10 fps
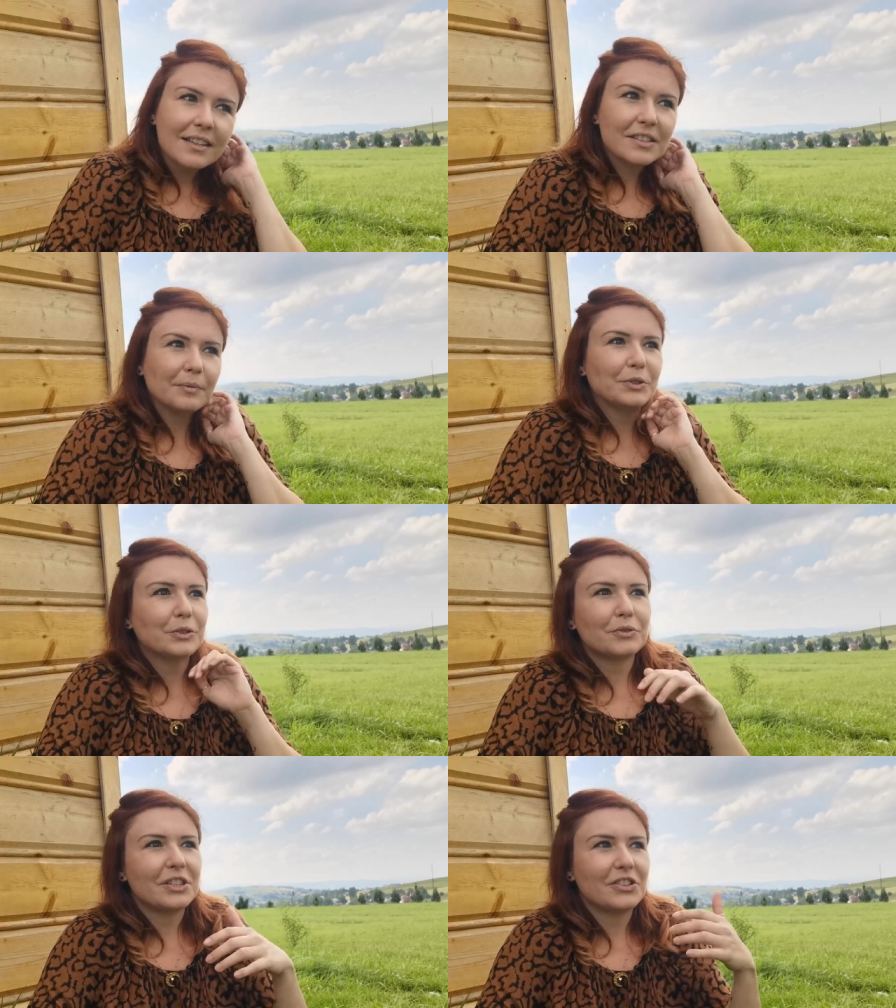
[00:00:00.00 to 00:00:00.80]
some
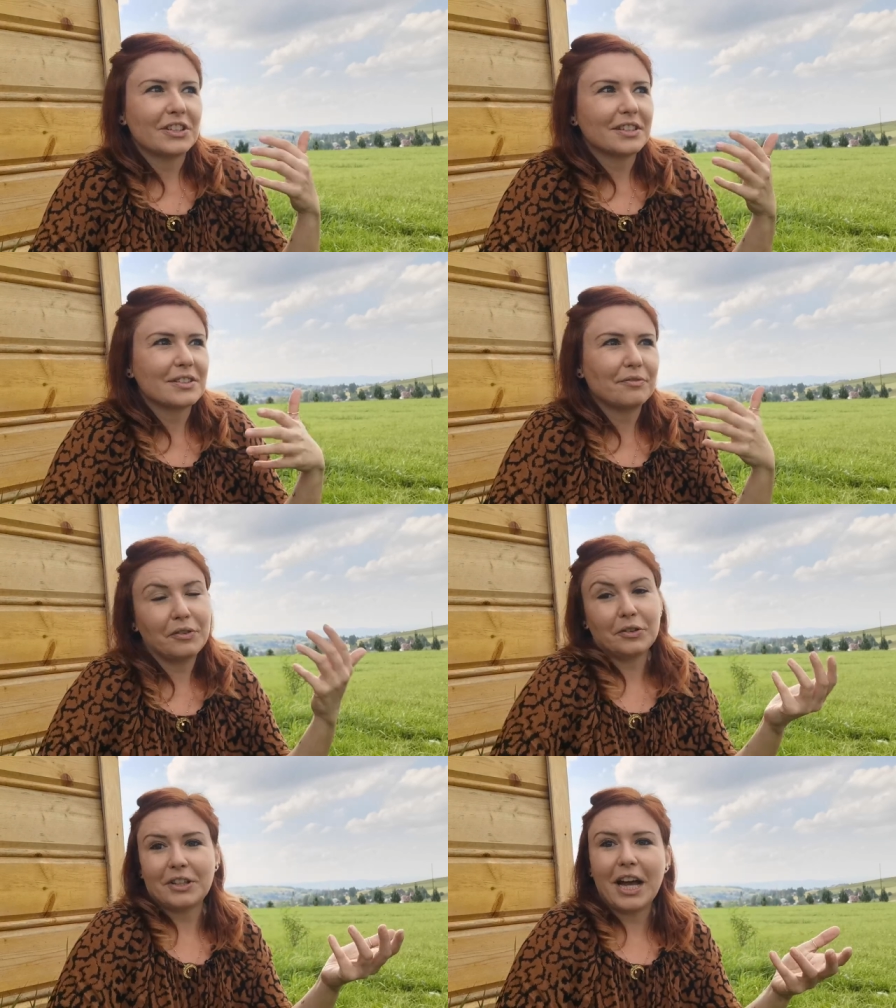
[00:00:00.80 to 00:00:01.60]
tourists just
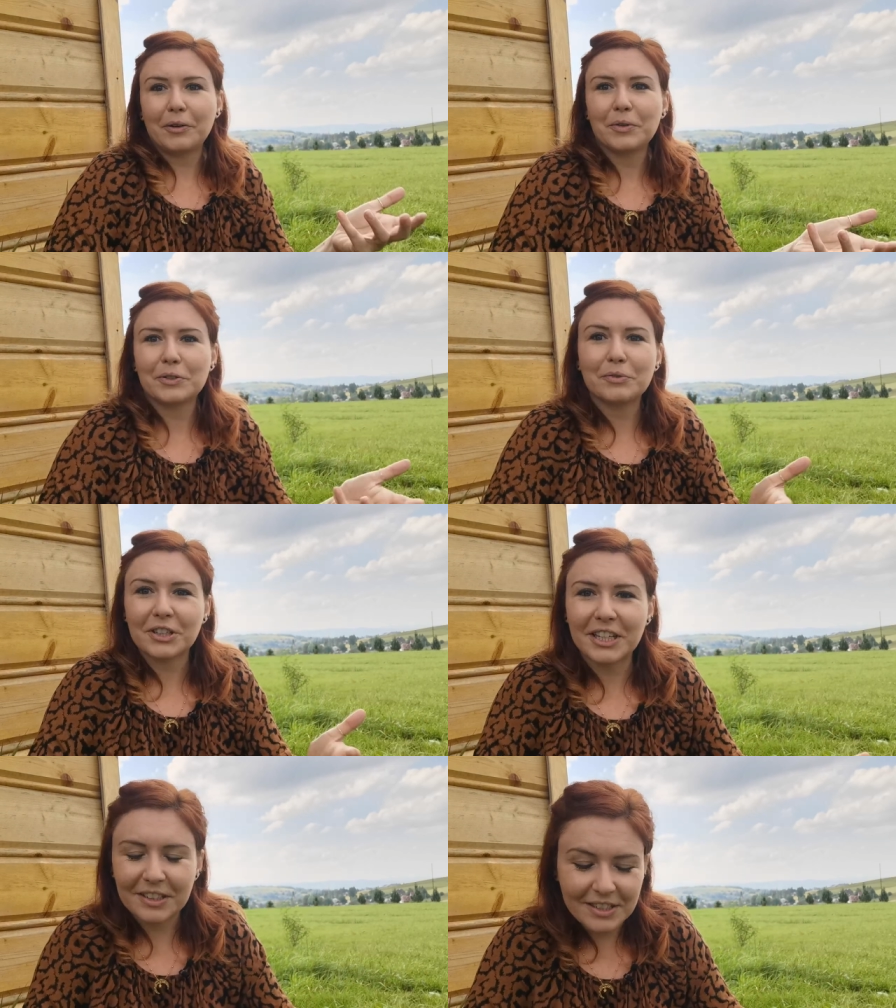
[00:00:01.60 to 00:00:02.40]
thought I was
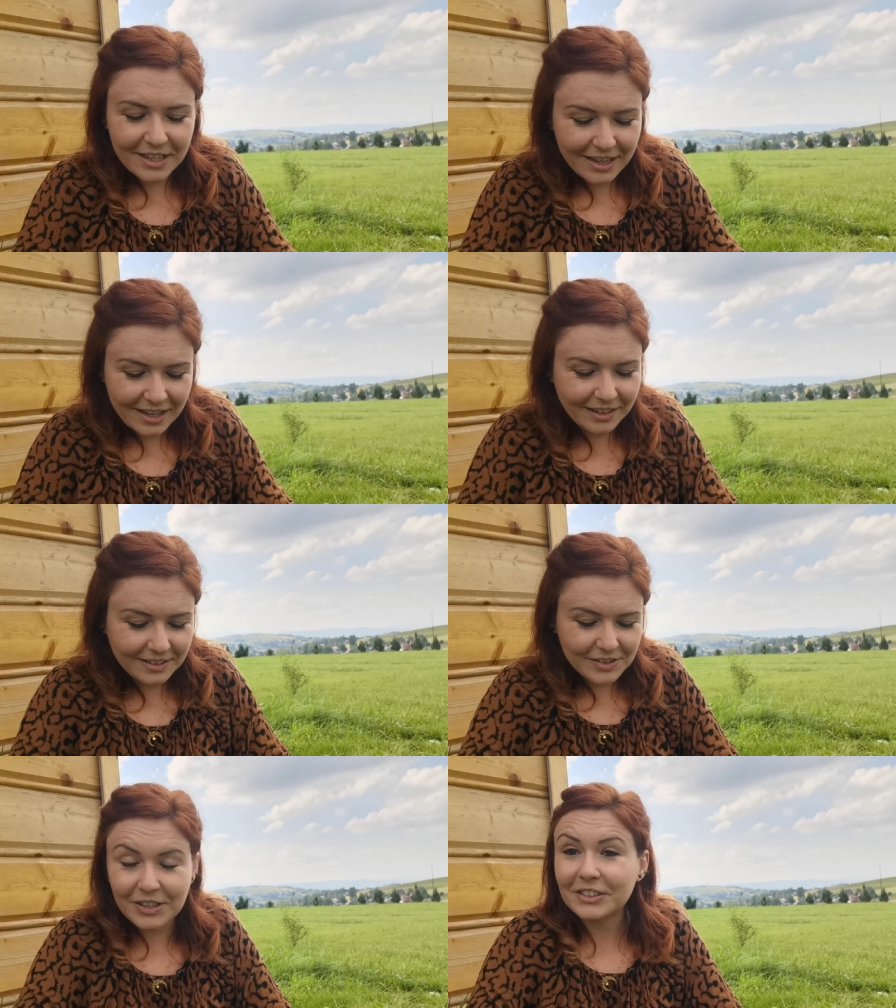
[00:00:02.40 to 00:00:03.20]
working there
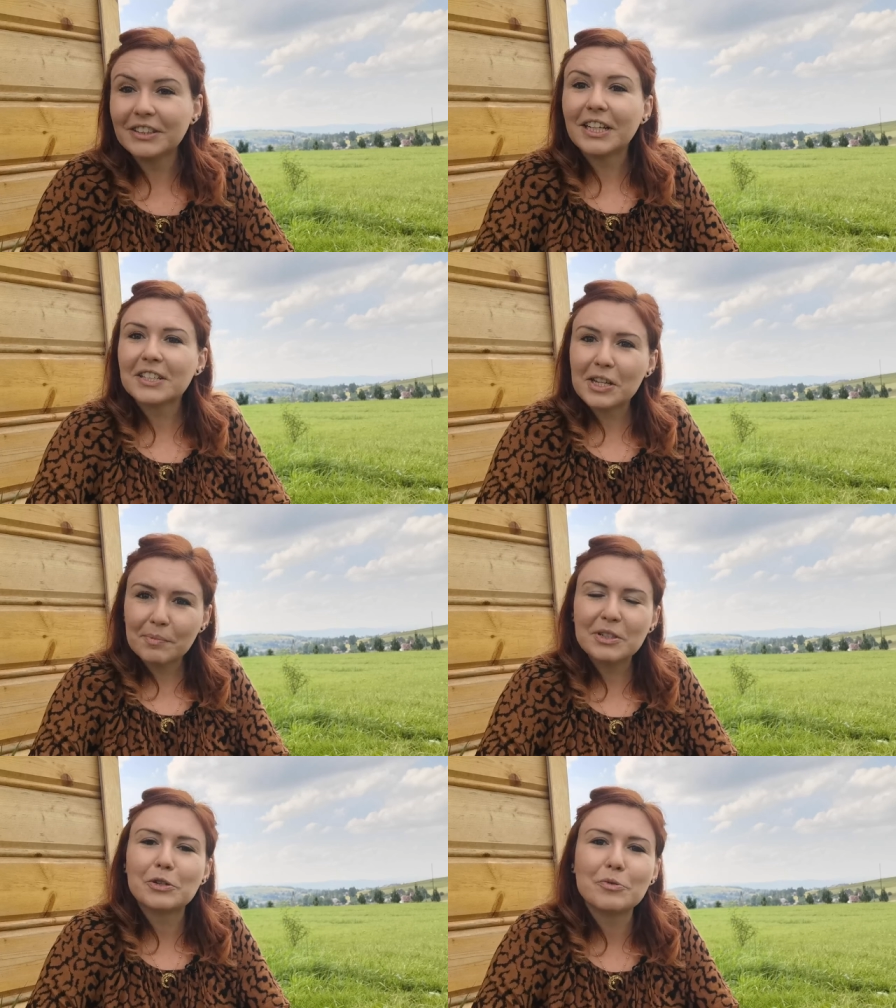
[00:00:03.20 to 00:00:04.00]
and started
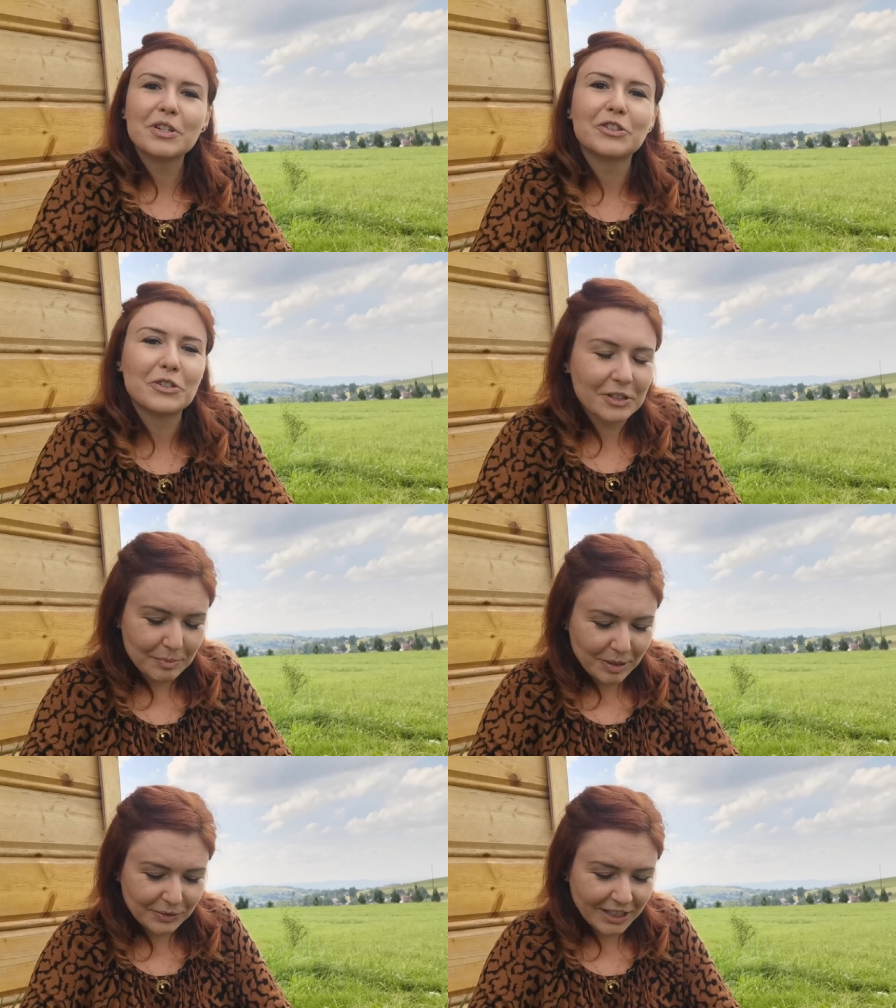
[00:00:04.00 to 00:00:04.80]
asking me some questions
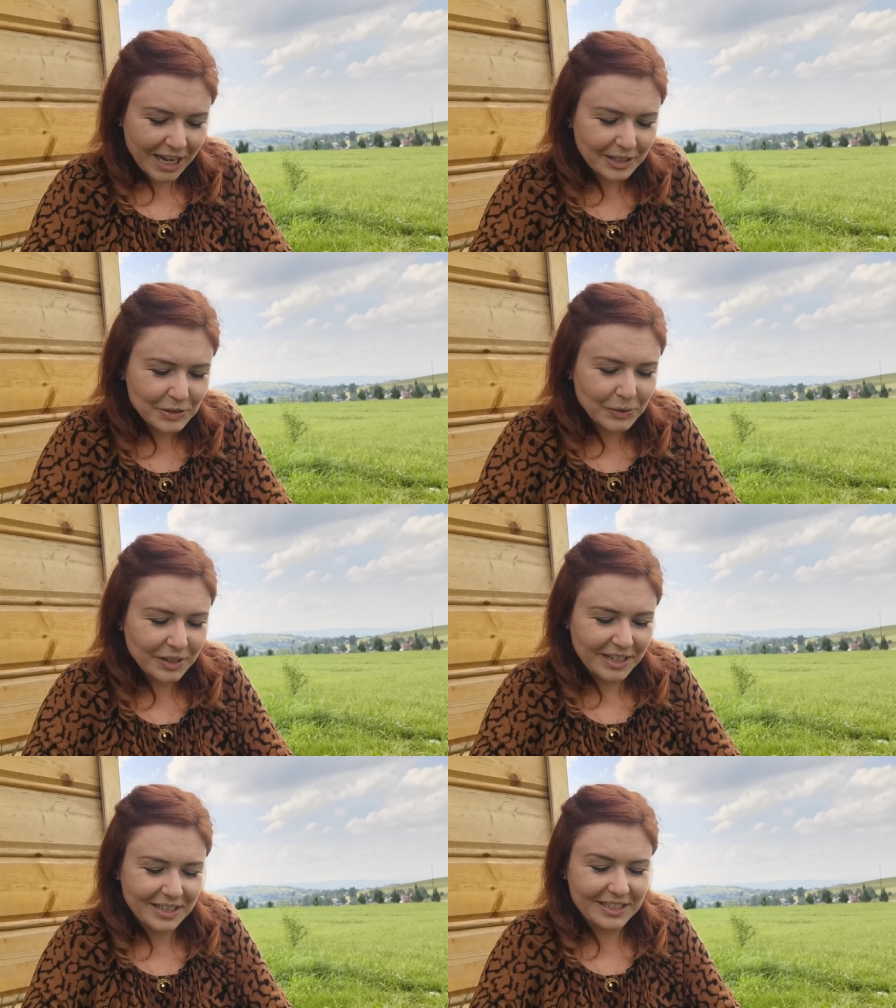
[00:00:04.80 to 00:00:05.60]
about the
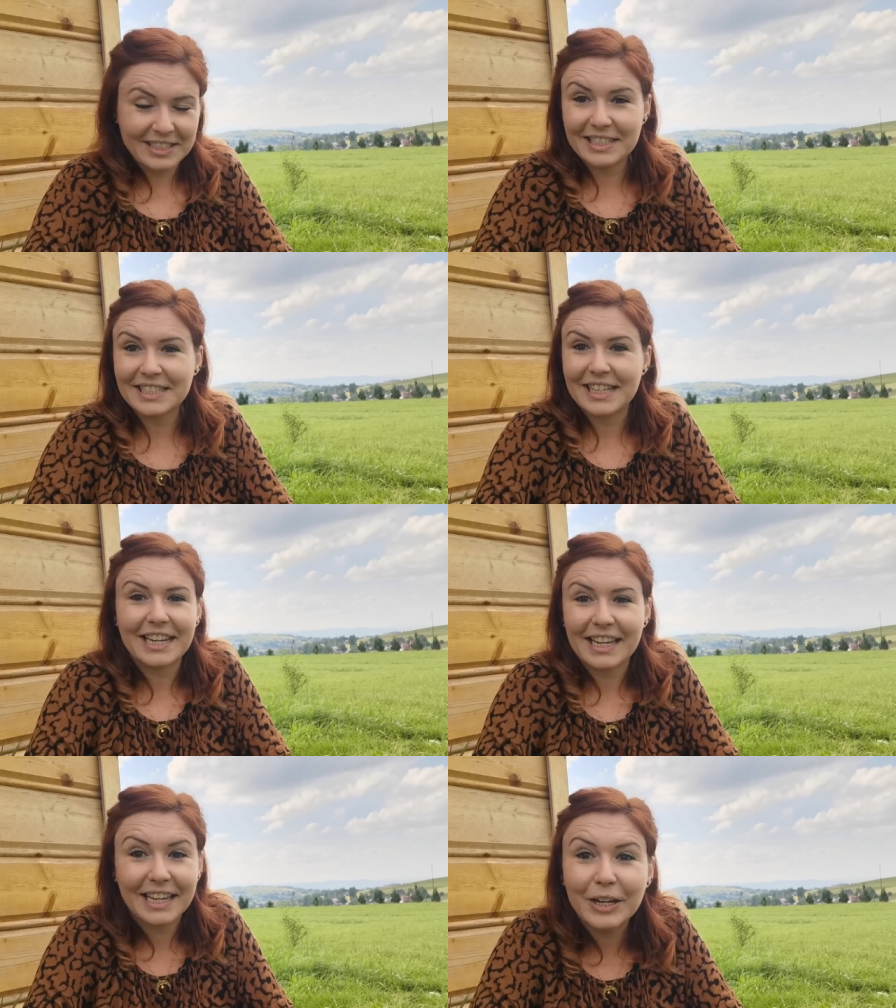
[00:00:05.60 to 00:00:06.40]
castle and
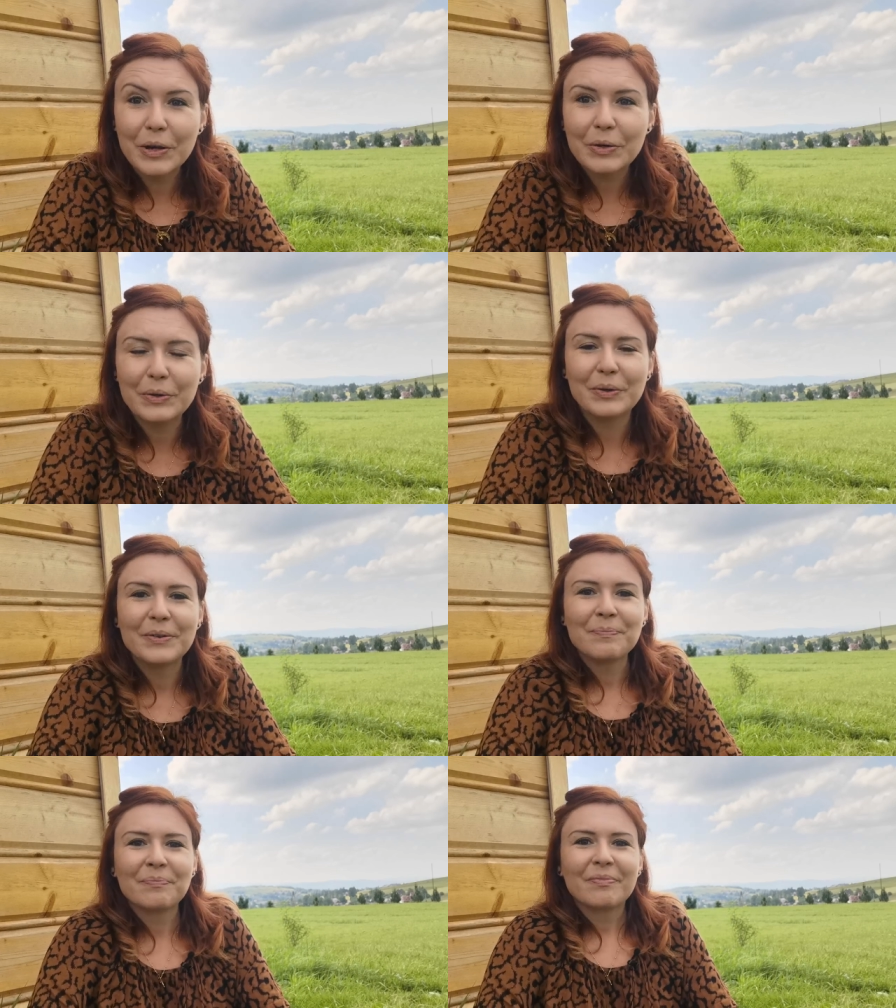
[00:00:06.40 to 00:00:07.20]
saying hello.
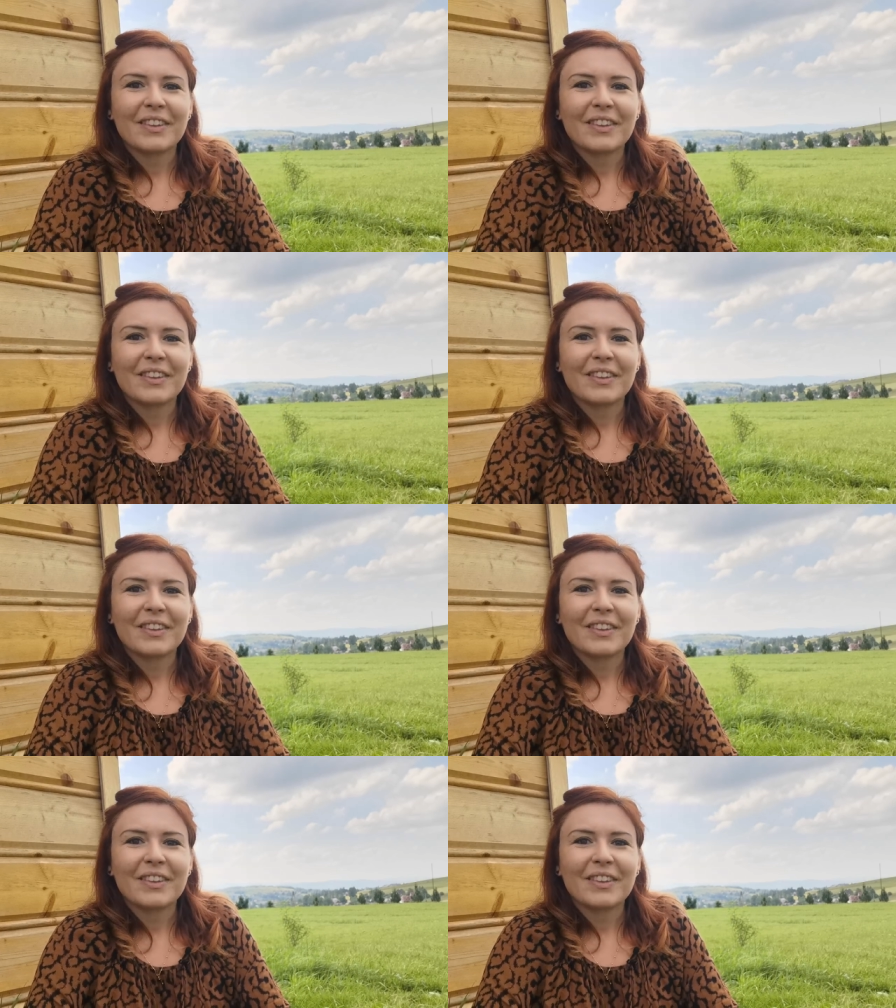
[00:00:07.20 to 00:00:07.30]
